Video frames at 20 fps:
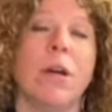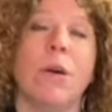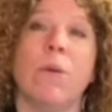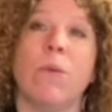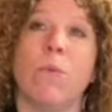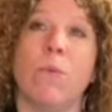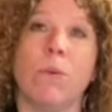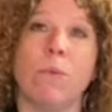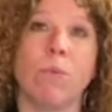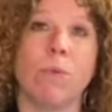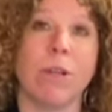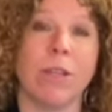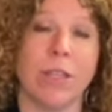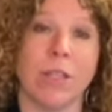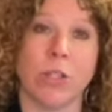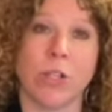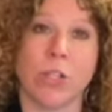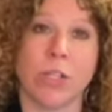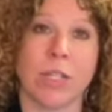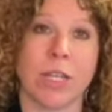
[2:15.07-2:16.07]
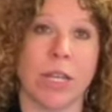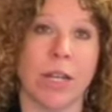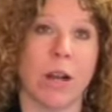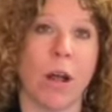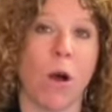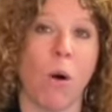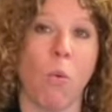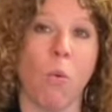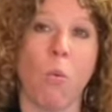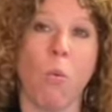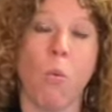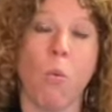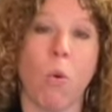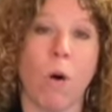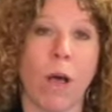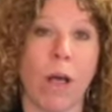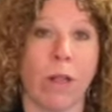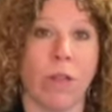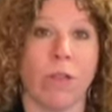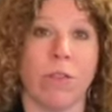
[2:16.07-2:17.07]
We really just get a
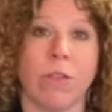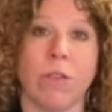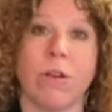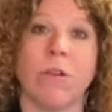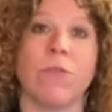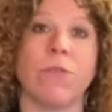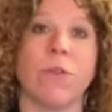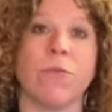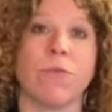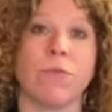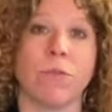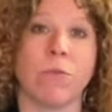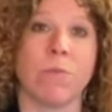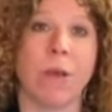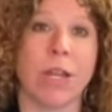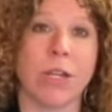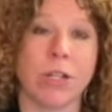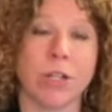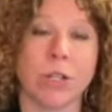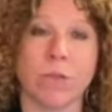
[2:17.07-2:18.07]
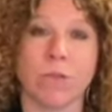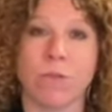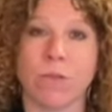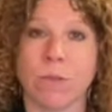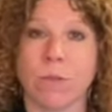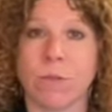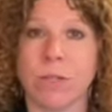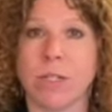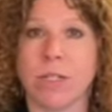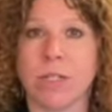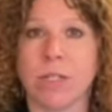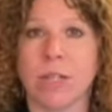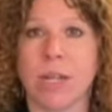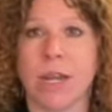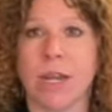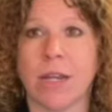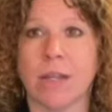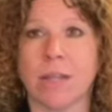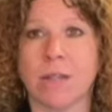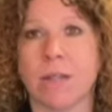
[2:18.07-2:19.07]
wealth of information from this
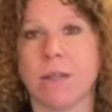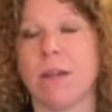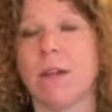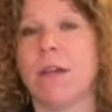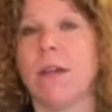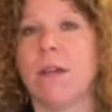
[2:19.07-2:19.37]
test,